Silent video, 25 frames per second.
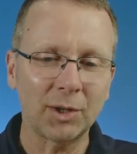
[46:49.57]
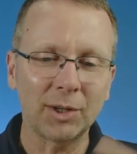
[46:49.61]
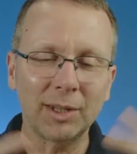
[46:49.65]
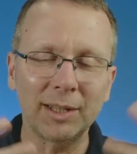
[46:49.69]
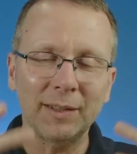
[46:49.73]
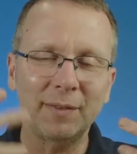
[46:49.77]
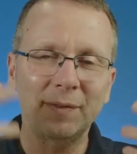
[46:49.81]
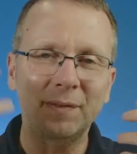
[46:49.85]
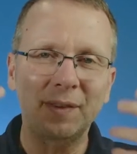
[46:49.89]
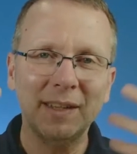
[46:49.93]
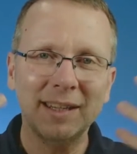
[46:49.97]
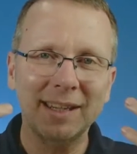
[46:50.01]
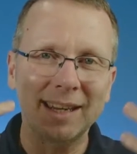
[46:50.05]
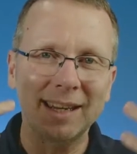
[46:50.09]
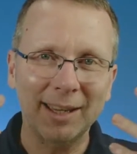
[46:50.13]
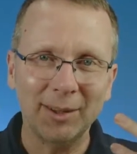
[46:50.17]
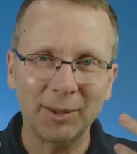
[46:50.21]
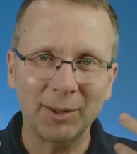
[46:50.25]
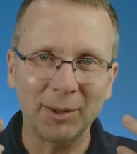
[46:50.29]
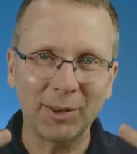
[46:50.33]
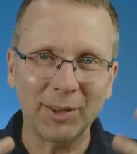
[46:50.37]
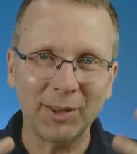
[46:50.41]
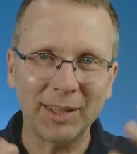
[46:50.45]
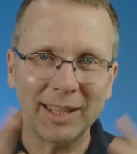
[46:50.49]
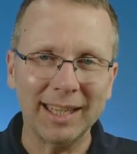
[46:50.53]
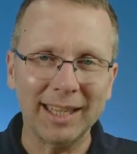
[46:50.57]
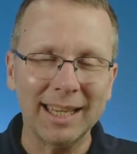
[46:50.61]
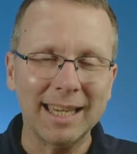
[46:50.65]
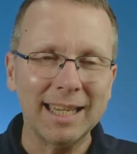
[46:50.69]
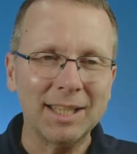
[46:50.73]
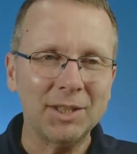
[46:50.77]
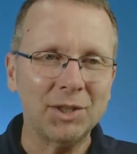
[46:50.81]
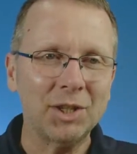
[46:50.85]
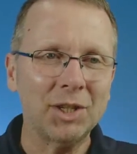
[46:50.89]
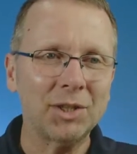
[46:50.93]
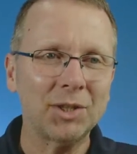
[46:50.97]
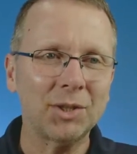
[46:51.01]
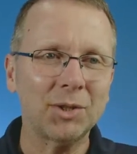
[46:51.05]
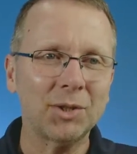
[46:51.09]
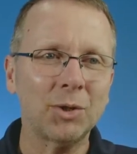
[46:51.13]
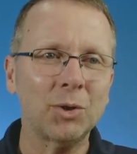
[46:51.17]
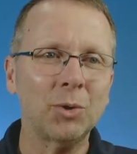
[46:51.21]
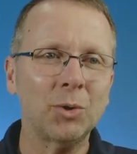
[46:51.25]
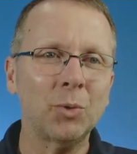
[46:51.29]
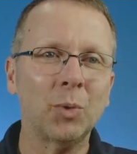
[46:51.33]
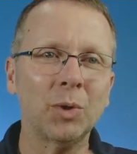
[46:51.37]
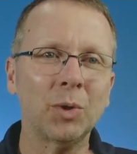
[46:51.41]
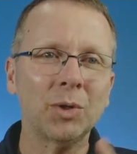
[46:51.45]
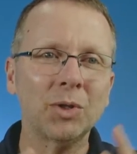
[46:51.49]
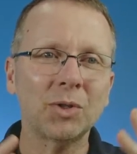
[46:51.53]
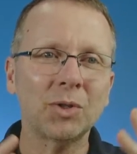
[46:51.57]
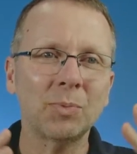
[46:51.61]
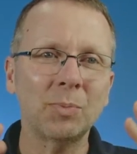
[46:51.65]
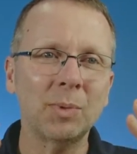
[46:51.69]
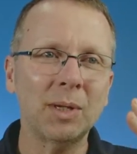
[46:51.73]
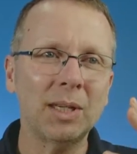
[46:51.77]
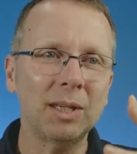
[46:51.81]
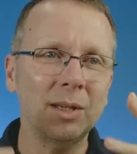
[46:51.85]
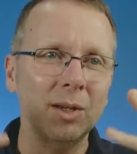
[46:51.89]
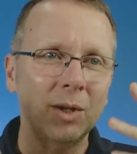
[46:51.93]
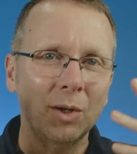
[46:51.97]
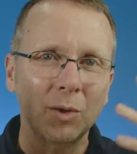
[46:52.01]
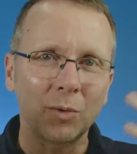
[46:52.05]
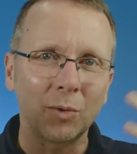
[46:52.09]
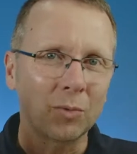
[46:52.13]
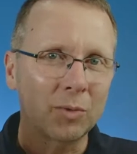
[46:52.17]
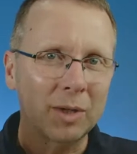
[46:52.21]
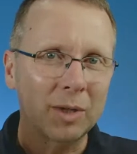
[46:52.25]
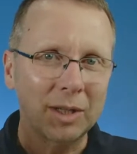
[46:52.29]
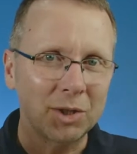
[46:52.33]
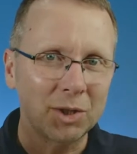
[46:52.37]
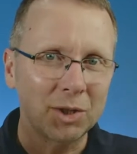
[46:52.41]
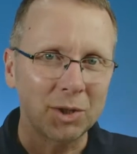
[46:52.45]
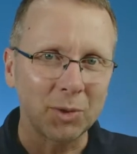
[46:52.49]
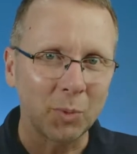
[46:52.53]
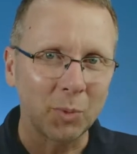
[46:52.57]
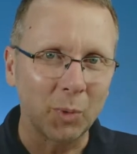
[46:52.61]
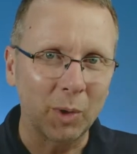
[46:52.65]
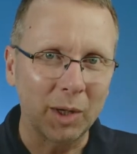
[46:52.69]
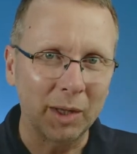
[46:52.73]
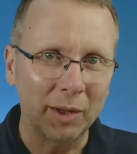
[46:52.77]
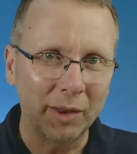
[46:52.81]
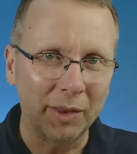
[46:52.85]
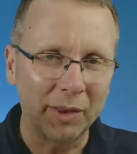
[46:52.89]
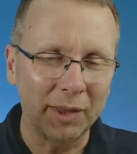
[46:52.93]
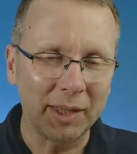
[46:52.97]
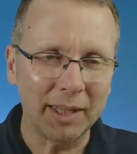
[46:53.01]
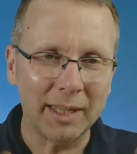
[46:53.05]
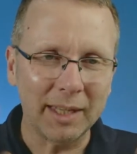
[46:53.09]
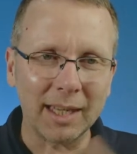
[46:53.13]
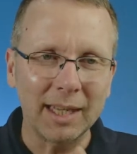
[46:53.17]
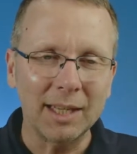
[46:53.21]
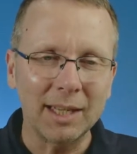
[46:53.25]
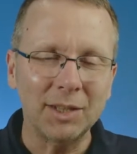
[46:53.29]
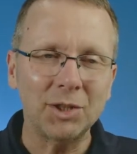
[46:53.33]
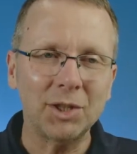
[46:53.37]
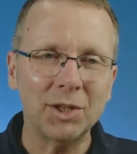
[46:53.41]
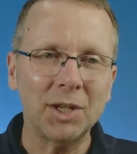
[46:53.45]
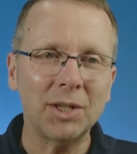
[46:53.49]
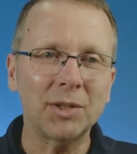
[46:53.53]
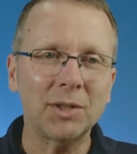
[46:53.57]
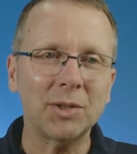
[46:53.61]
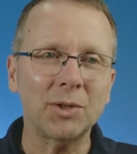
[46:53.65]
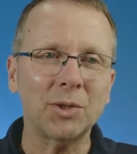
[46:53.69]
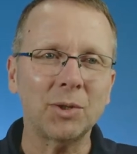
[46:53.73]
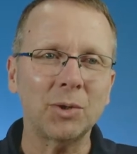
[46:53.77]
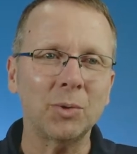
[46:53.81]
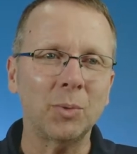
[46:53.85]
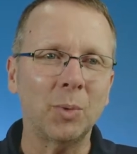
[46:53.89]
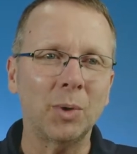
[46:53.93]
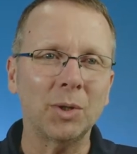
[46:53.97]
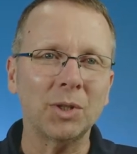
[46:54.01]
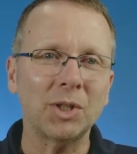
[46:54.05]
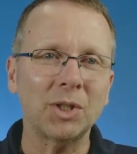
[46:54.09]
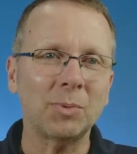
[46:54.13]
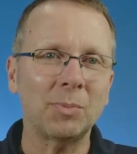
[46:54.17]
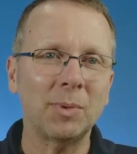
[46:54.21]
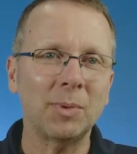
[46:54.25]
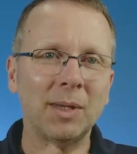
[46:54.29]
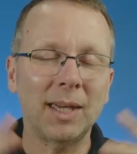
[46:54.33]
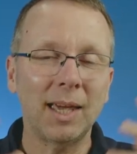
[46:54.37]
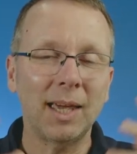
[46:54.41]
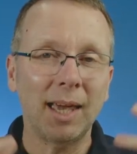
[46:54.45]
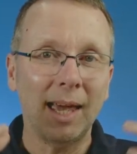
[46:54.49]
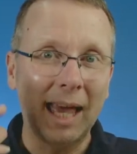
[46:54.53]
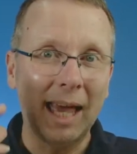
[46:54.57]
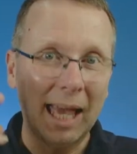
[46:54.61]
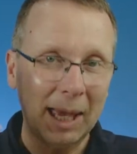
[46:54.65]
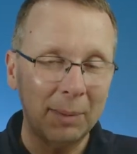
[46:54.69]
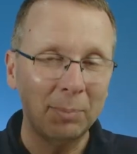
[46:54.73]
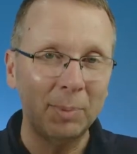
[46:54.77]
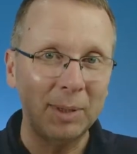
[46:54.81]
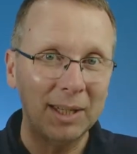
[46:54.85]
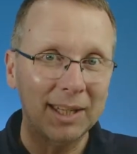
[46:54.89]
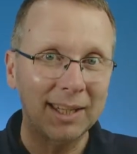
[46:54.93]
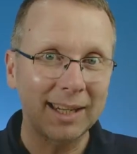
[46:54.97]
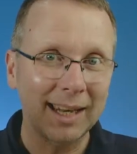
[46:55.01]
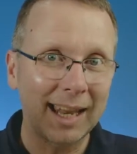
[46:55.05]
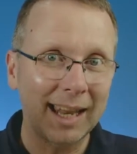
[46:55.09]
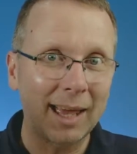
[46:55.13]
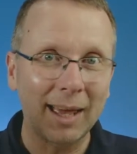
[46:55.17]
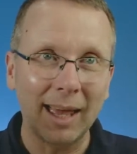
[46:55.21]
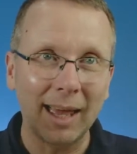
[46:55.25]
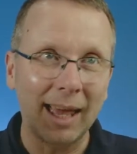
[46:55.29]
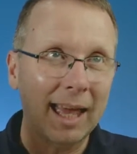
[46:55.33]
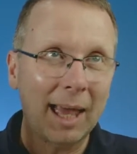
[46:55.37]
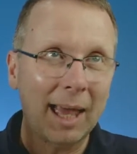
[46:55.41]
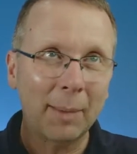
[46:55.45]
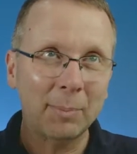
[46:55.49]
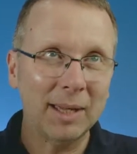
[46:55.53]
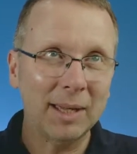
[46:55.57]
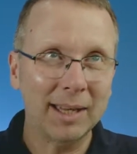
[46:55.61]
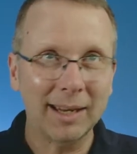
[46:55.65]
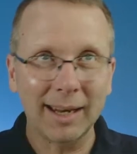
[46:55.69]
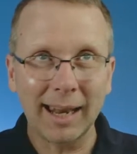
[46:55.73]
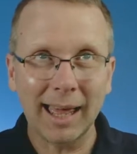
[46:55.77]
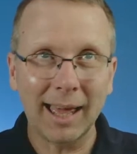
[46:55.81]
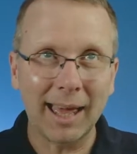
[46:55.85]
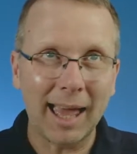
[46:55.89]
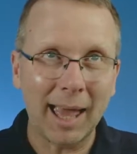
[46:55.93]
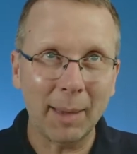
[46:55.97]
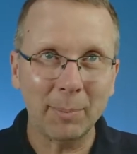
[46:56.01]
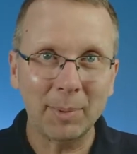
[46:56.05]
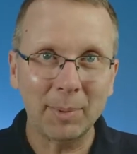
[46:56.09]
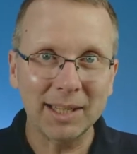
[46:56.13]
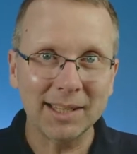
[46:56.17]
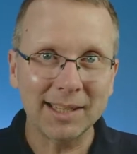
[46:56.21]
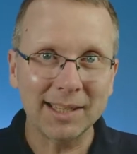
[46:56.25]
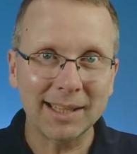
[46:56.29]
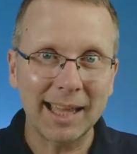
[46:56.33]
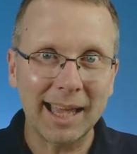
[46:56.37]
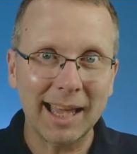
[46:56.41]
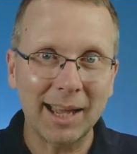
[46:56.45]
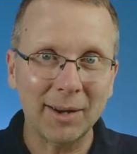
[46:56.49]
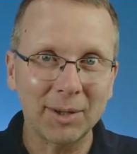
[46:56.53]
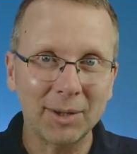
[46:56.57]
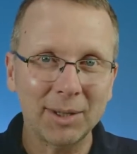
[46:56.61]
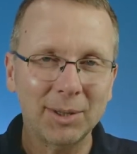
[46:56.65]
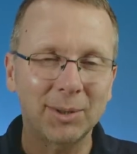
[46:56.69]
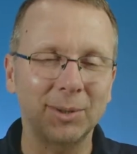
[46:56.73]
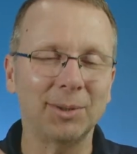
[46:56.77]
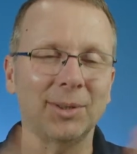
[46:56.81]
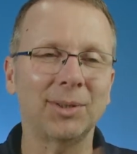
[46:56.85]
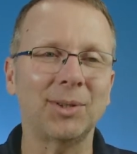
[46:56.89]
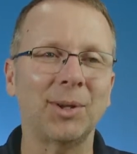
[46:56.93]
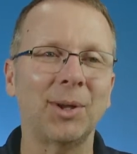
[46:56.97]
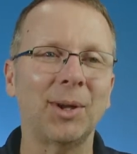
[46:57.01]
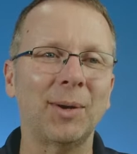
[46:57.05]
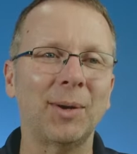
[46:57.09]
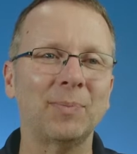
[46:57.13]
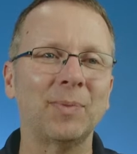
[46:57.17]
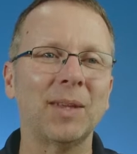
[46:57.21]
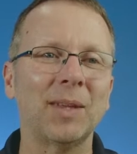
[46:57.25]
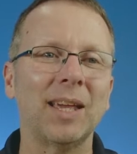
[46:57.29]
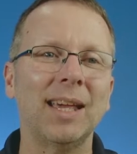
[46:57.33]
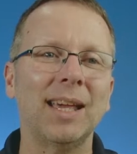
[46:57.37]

fit and healthy, Jesus who wants me rich and wealthy, Jesus who wants me happy as Larry all the time.